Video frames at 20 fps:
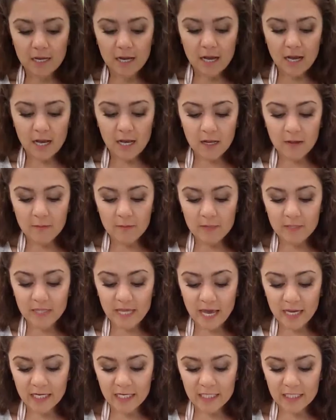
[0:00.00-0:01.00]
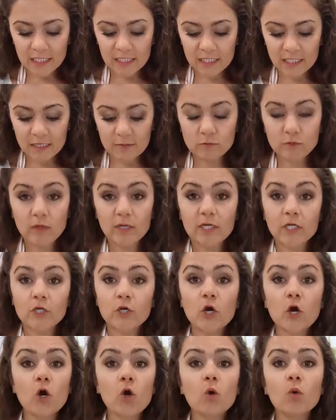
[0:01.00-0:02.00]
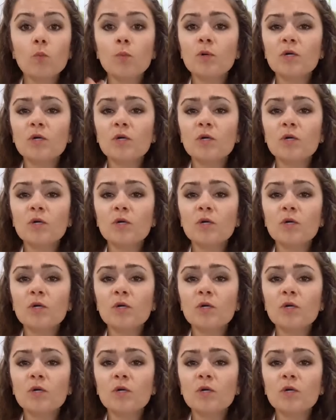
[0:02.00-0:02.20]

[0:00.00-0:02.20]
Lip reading: but that is steamed, ready to go.